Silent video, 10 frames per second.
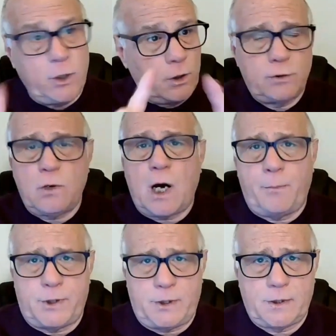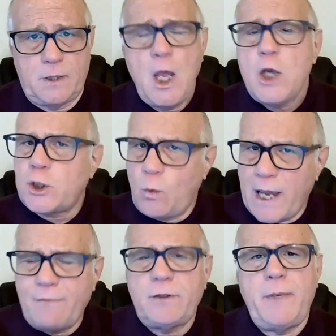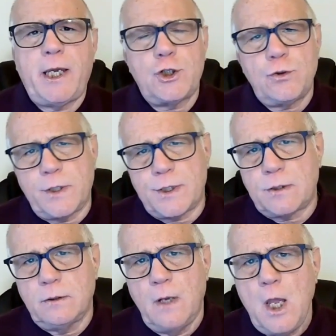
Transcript: There are two opposites. So we have to make a choice.